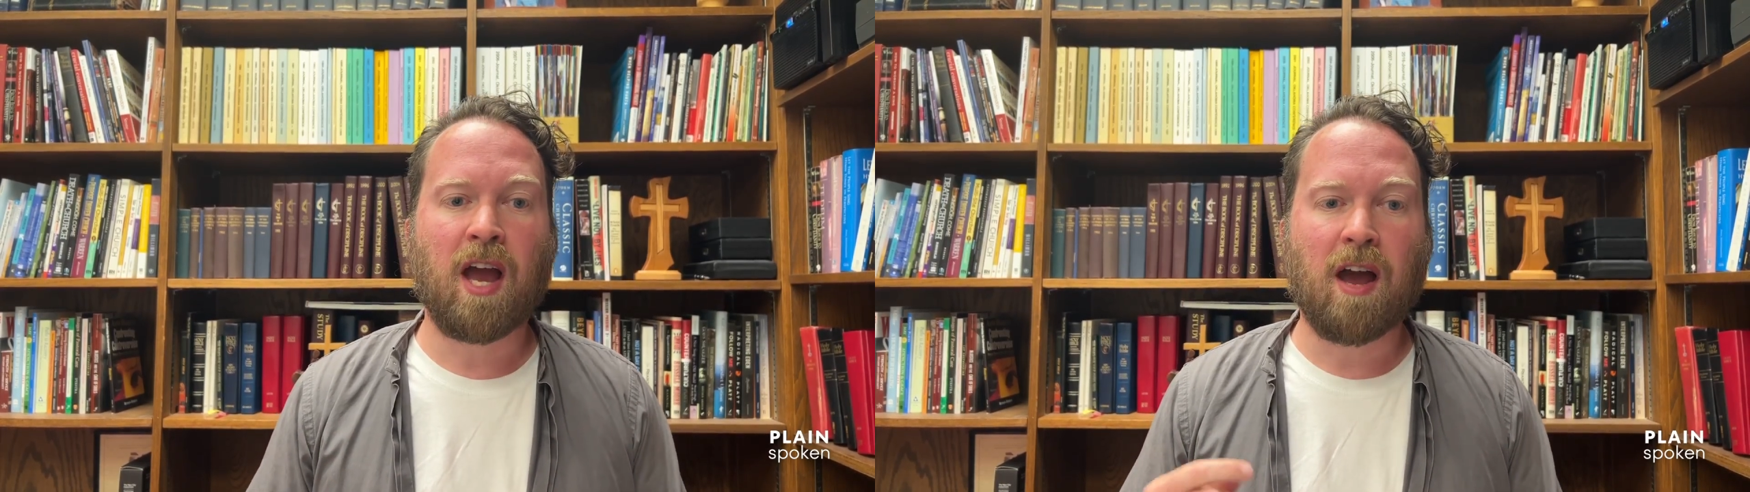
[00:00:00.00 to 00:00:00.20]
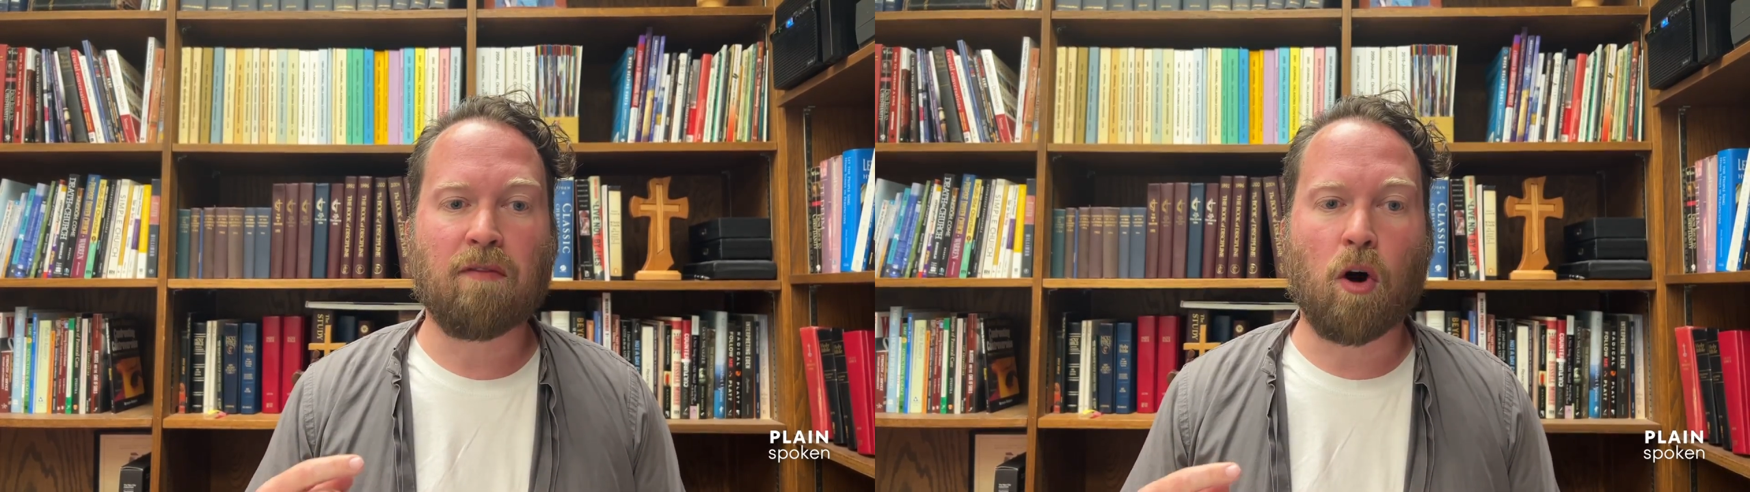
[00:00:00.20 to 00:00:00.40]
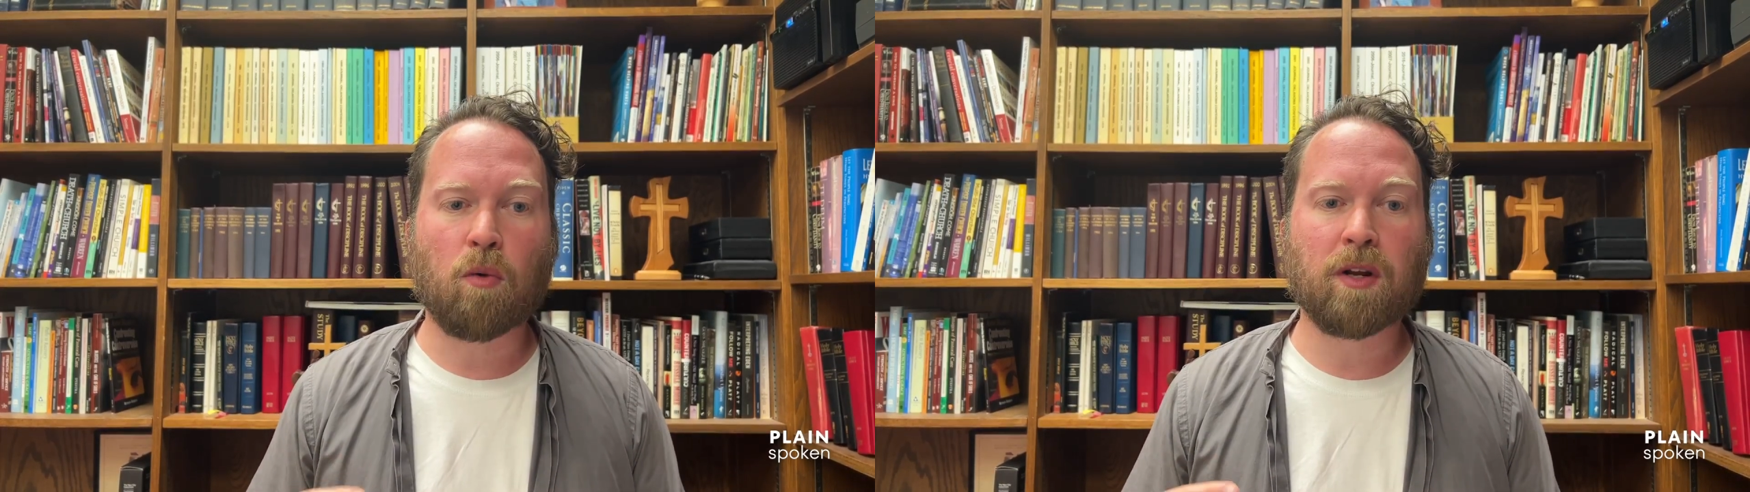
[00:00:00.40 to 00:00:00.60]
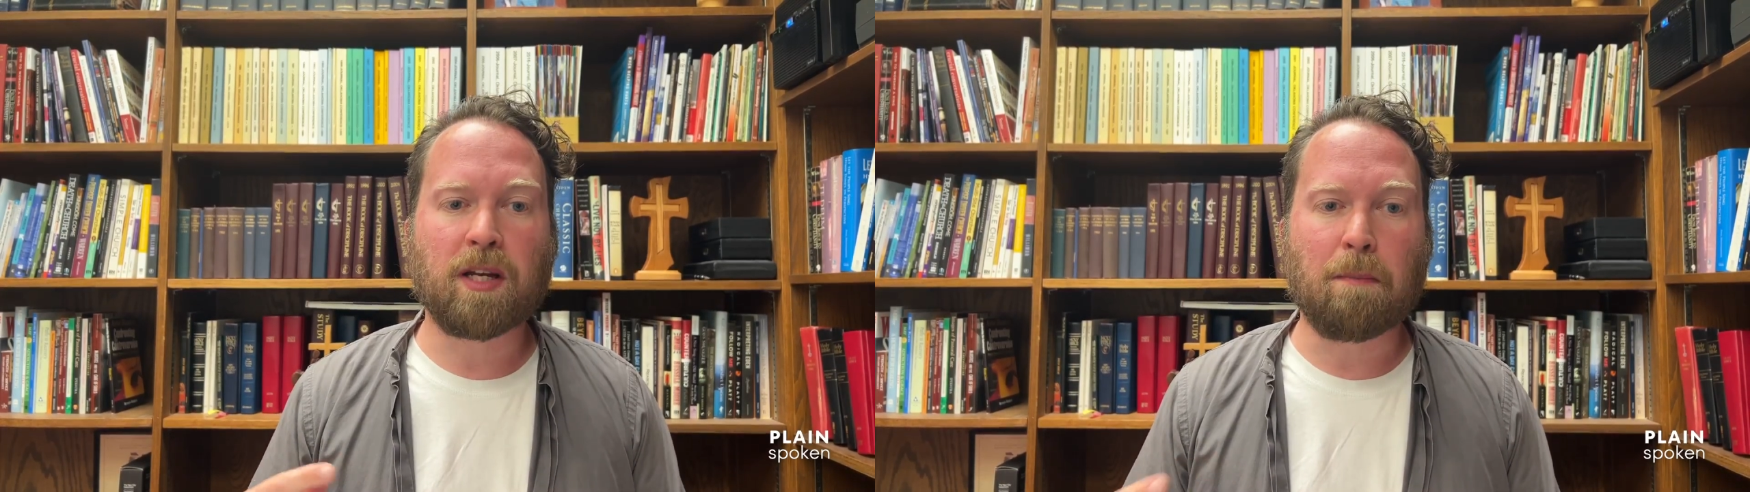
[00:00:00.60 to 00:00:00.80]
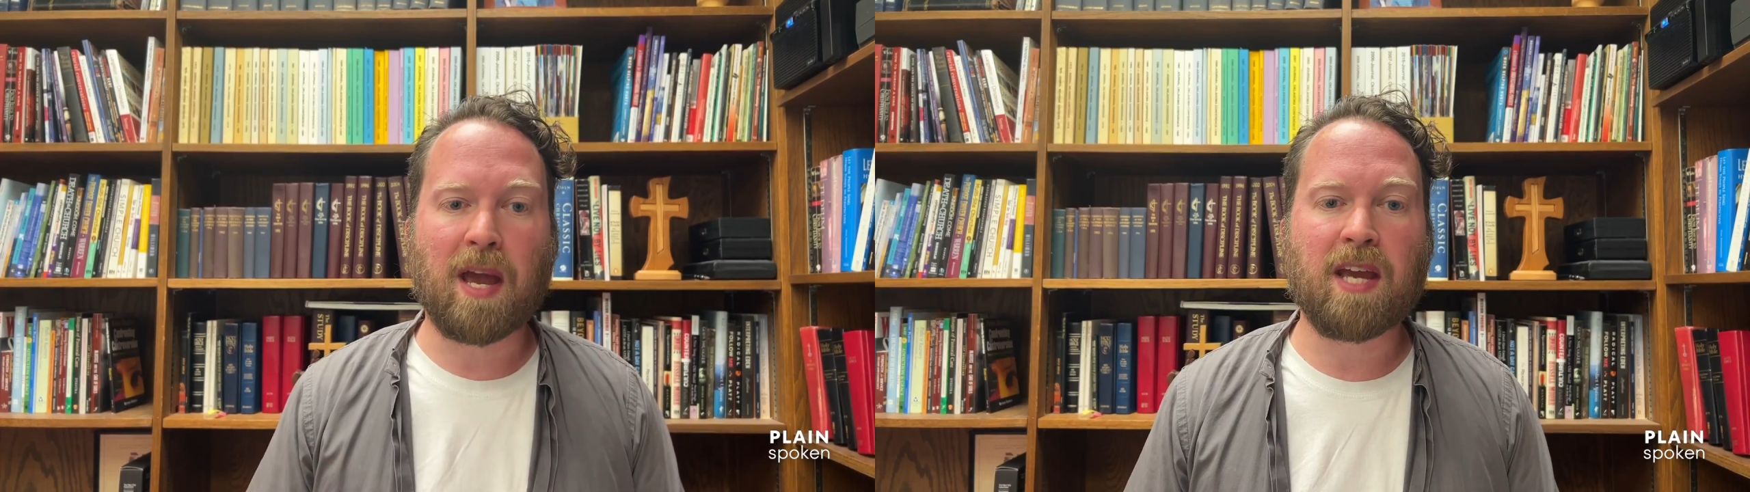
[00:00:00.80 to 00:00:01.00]
have
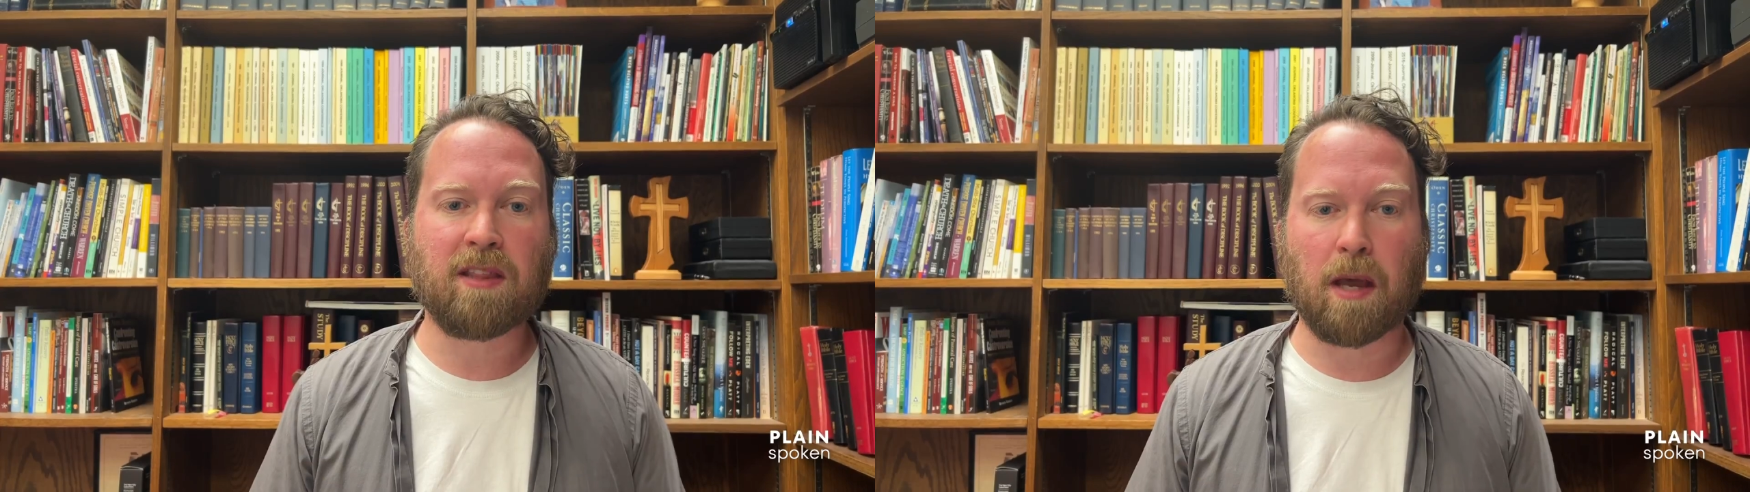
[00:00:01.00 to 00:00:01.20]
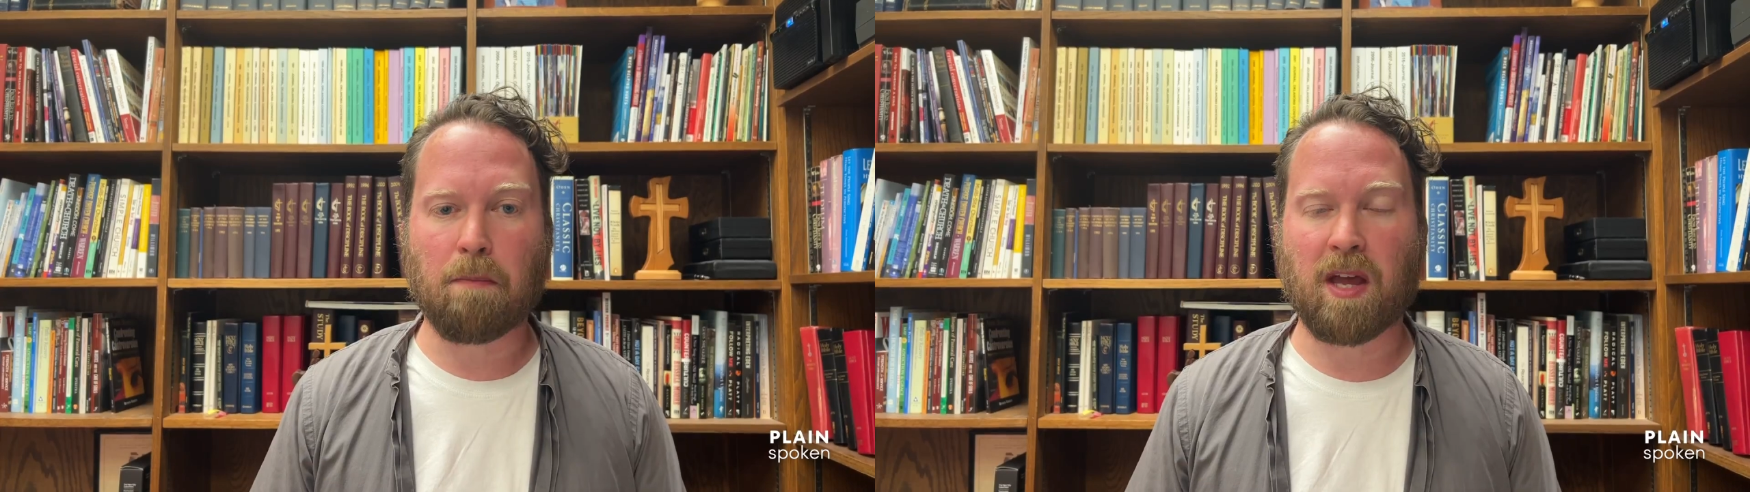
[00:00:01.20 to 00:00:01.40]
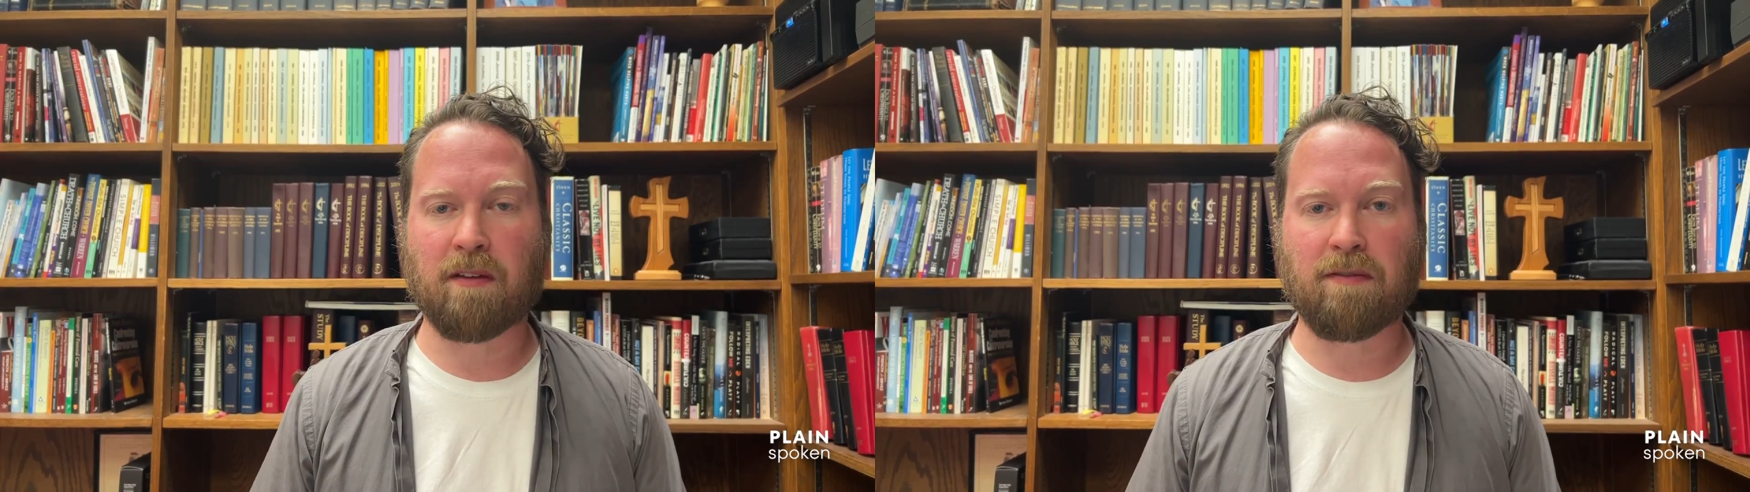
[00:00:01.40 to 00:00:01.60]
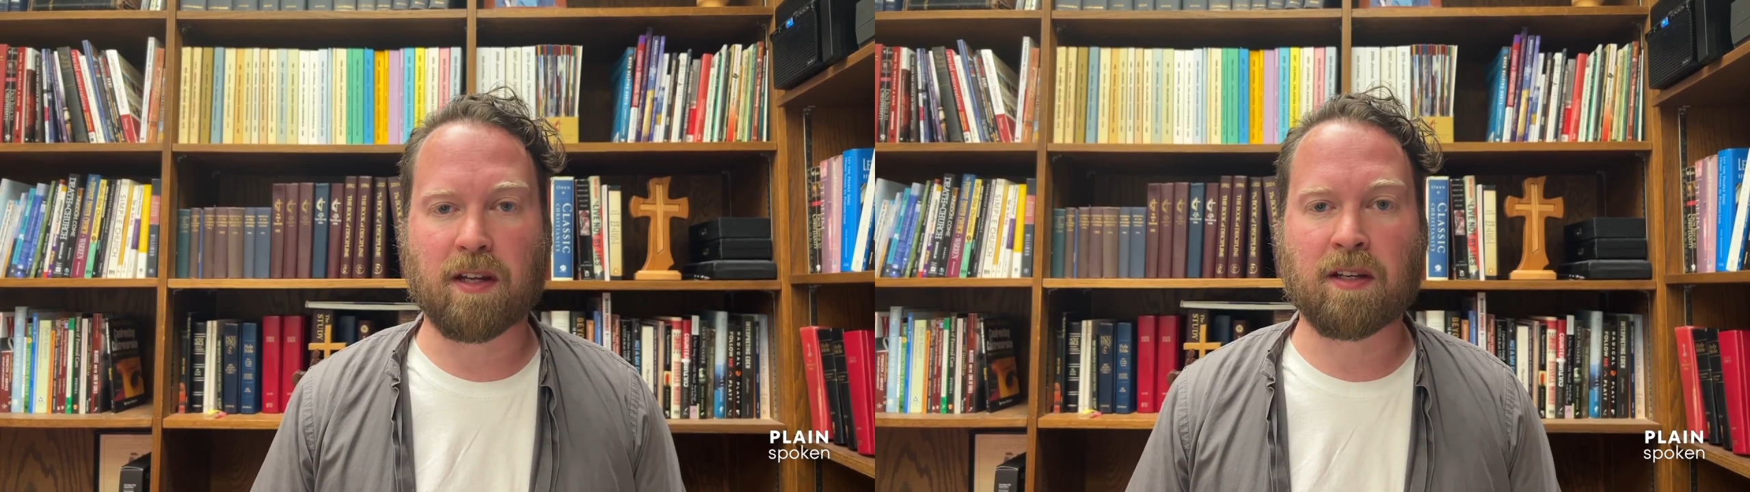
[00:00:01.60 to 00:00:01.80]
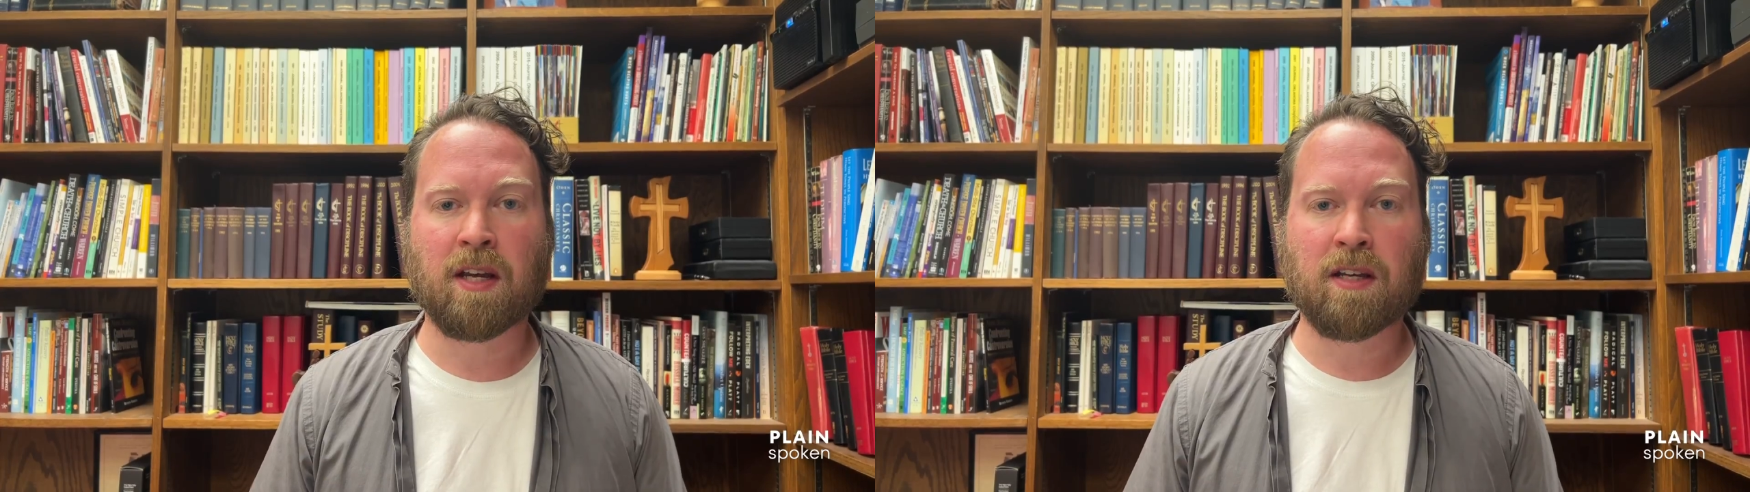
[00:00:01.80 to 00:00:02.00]
already paid that
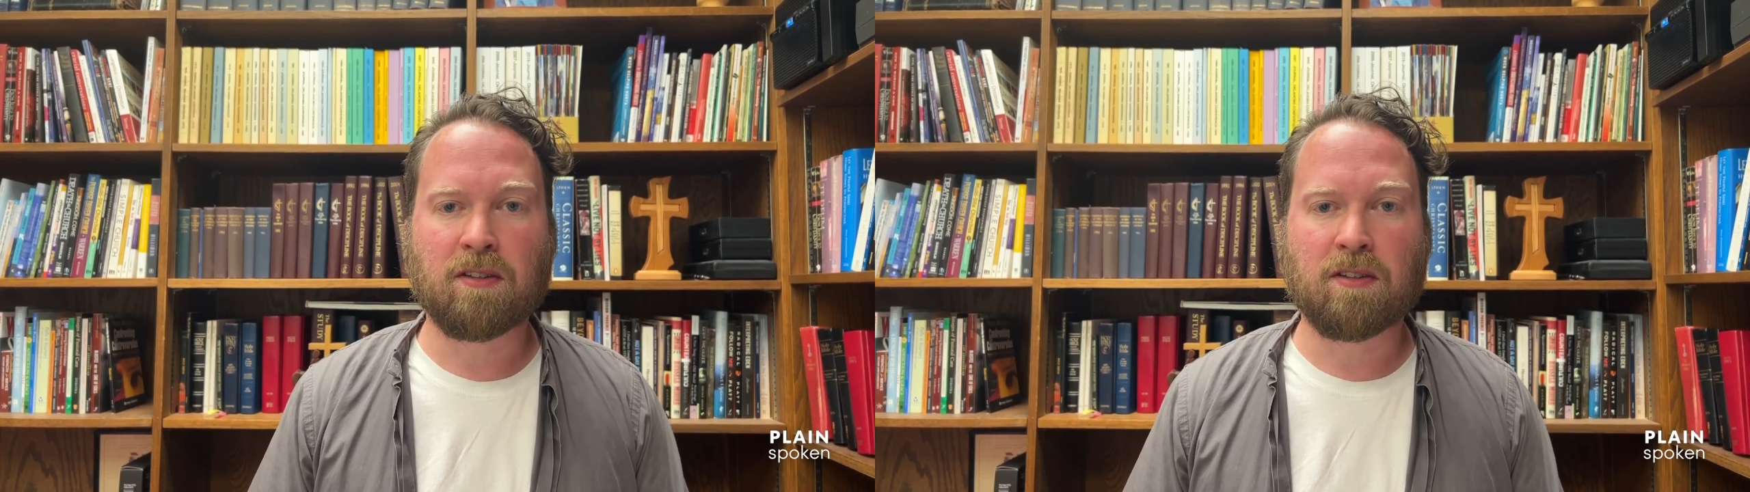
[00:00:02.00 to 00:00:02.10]
benefit